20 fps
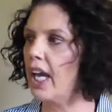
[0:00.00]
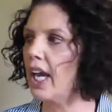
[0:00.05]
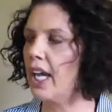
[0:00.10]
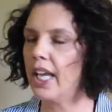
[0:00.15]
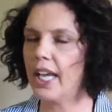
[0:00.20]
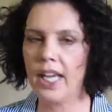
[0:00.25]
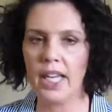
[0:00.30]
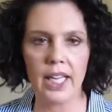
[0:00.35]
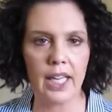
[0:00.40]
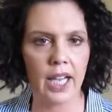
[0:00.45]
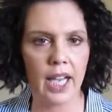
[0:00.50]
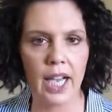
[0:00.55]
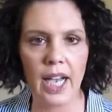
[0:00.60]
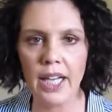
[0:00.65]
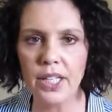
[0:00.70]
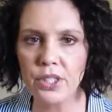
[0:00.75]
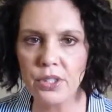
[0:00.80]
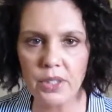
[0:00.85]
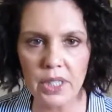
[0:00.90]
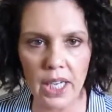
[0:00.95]

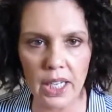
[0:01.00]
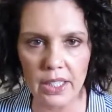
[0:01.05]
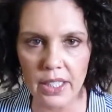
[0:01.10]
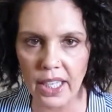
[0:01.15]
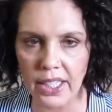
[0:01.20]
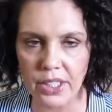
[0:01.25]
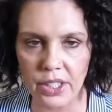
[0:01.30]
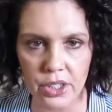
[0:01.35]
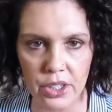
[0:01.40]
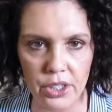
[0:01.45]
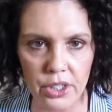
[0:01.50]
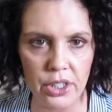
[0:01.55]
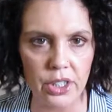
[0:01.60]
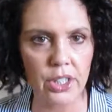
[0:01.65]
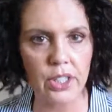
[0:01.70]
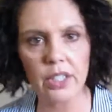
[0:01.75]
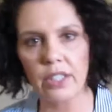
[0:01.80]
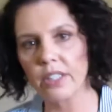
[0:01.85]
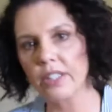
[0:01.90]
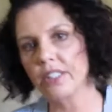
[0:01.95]
I do not like to
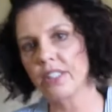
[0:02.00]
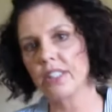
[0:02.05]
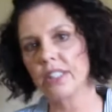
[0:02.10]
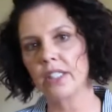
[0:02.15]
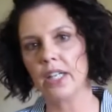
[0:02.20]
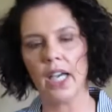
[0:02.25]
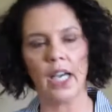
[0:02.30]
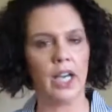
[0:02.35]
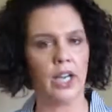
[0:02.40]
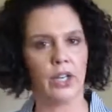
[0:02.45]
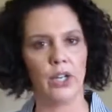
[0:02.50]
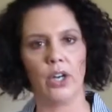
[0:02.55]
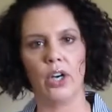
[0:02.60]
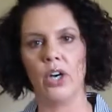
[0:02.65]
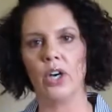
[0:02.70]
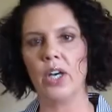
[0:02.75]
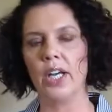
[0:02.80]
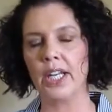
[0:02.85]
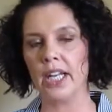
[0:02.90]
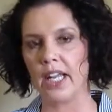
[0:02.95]
cook at
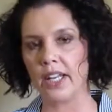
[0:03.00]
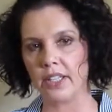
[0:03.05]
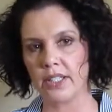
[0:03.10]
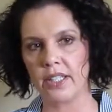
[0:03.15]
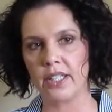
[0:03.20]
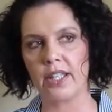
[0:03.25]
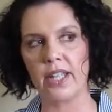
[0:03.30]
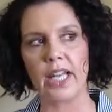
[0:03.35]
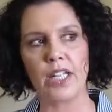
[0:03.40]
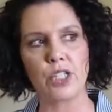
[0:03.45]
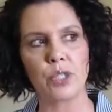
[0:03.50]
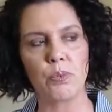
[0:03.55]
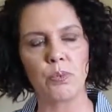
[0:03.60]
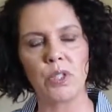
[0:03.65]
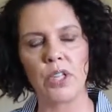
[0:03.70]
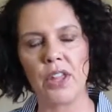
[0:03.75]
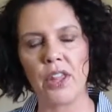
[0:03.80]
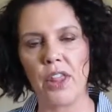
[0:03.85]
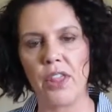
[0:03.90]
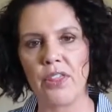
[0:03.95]
all, and that's
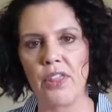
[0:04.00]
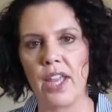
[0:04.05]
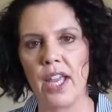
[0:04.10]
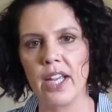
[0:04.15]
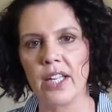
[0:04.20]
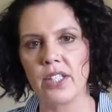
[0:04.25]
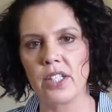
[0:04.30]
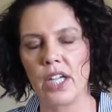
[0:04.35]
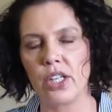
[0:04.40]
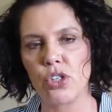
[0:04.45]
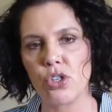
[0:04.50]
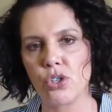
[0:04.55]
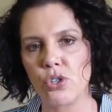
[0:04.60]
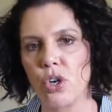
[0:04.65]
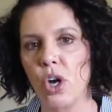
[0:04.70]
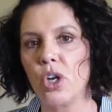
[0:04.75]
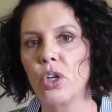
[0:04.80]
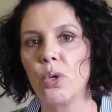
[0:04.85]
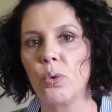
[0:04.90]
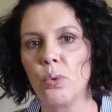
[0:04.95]
one of the things I
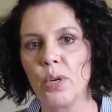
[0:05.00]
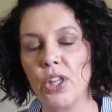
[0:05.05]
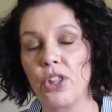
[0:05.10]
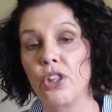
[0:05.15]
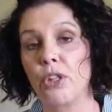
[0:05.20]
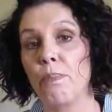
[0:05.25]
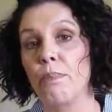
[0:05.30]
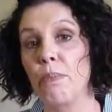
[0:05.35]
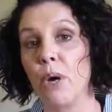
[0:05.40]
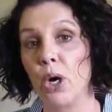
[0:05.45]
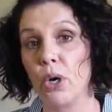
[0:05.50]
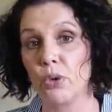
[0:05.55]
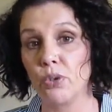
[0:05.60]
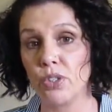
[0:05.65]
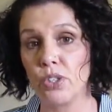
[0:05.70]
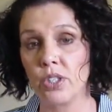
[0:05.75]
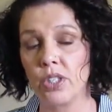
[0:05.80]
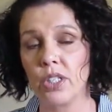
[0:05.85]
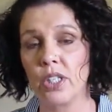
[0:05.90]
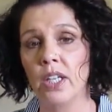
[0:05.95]
struggle with the
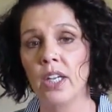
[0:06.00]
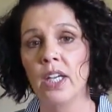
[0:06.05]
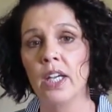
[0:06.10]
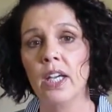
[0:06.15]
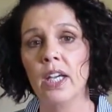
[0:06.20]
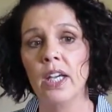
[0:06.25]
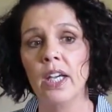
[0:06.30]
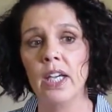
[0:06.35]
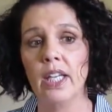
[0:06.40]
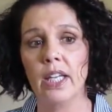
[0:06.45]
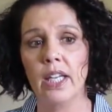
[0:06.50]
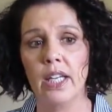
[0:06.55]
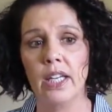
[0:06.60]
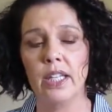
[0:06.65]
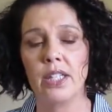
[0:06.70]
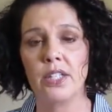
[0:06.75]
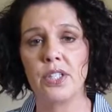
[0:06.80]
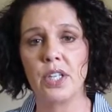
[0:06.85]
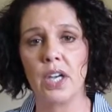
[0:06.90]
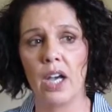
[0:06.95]
most
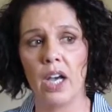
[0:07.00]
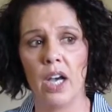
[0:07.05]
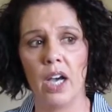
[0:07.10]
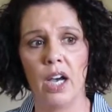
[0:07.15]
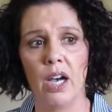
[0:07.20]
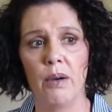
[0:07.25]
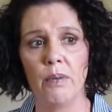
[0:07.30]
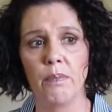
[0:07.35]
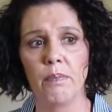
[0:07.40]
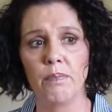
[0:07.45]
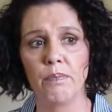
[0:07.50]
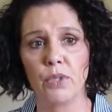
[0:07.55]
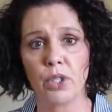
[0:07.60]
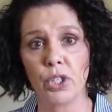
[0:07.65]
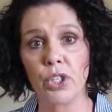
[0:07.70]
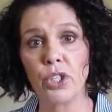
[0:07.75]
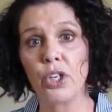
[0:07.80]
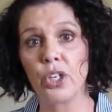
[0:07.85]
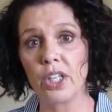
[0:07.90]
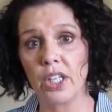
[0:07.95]
is
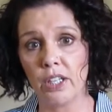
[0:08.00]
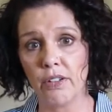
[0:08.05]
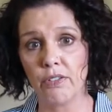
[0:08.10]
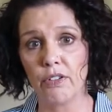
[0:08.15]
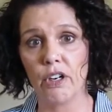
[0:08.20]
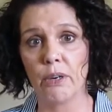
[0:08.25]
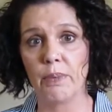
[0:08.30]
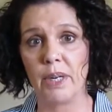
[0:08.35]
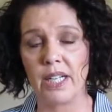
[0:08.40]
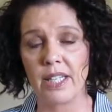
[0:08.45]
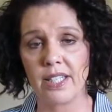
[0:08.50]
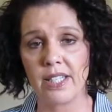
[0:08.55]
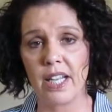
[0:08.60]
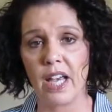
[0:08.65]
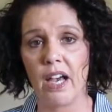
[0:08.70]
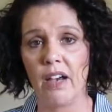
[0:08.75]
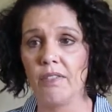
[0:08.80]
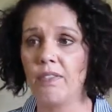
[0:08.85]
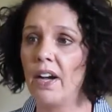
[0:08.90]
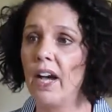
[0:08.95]
cooking for
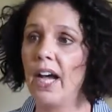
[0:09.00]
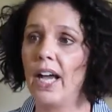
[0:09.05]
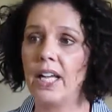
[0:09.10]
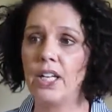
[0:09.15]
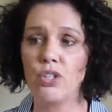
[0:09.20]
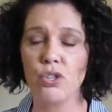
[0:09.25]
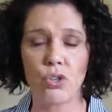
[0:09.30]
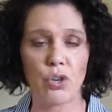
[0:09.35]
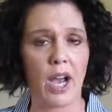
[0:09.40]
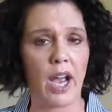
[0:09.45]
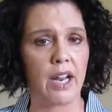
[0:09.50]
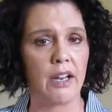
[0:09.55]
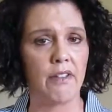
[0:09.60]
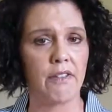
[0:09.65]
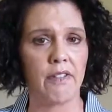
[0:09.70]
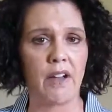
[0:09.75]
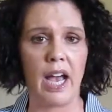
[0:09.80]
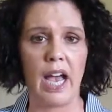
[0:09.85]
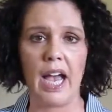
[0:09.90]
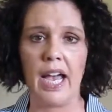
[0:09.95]
myself. I try to
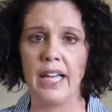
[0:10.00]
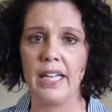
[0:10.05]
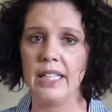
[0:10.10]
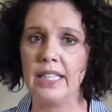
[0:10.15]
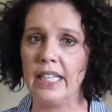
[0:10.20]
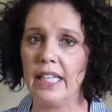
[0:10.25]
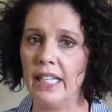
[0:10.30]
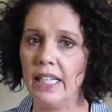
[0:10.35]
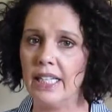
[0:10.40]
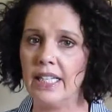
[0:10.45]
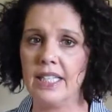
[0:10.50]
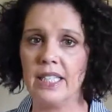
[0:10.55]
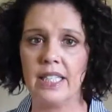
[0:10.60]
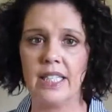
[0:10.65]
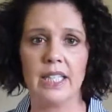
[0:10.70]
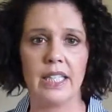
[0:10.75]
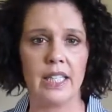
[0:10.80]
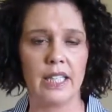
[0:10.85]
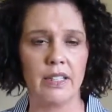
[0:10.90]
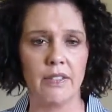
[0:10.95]
find
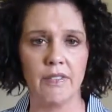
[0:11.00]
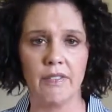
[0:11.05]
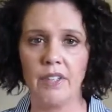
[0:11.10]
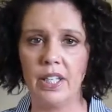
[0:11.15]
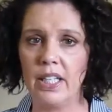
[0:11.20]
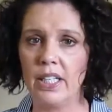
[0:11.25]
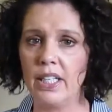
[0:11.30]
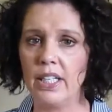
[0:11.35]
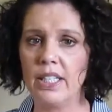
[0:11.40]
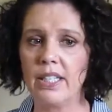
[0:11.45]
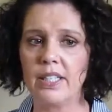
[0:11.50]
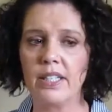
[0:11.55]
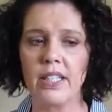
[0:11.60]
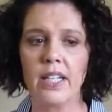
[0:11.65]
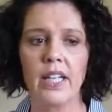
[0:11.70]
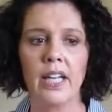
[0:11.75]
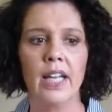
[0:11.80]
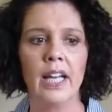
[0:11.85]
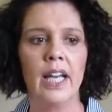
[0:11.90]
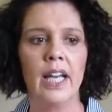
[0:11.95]
easy and convenient,
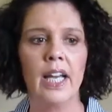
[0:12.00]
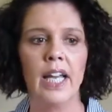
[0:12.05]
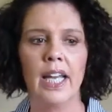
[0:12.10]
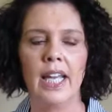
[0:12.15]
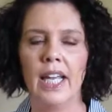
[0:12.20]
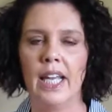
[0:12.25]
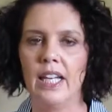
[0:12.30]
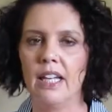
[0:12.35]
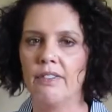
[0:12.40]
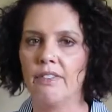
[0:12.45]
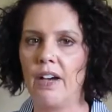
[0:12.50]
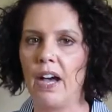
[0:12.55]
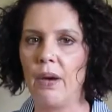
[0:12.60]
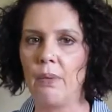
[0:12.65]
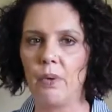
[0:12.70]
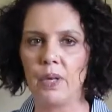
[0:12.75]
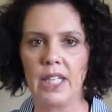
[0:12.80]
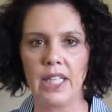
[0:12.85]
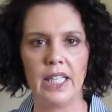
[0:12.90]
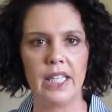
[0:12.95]
and if I
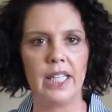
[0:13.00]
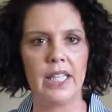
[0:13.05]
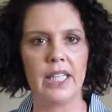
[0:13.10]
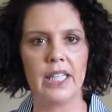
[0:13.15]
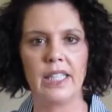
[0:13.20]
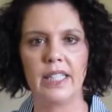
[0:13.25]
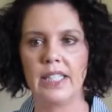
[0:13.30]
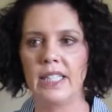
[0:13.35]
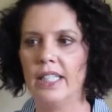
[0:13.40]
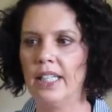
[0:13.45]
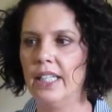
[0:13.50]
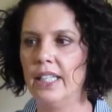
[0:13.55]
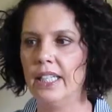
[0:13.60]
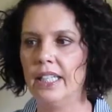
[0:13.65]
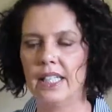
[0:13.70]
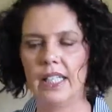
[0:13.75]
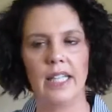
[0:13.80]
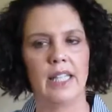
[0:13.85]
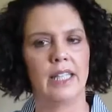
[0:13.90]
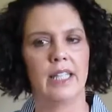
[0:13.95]
want to eat
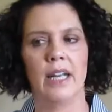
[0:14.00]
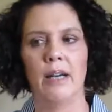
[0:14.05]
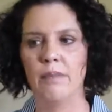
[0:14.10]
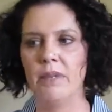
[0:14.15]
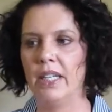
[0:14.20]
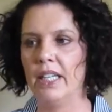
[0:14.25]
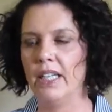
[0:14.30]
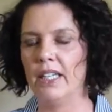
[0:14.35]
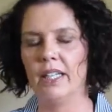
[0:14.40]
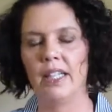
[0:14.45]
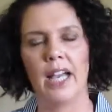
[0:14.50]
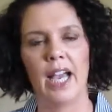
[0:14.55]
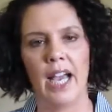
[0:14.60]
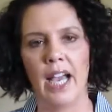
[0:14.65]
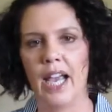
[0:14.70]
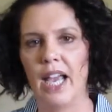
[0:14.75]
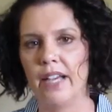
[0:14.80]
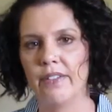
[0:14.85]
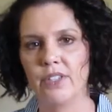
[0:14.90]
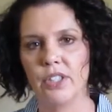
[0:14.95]
clean, I mean, I
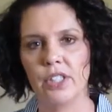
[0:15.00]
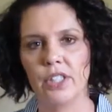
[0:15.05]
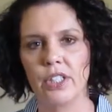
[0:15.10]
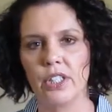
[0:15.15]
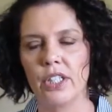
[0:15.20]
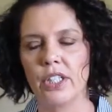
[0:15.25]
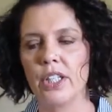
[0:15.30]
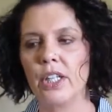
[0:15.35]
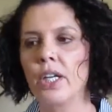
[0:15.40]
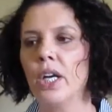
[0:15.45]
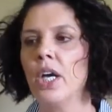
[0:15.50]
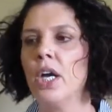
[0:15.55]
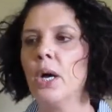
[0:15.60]
have to cook.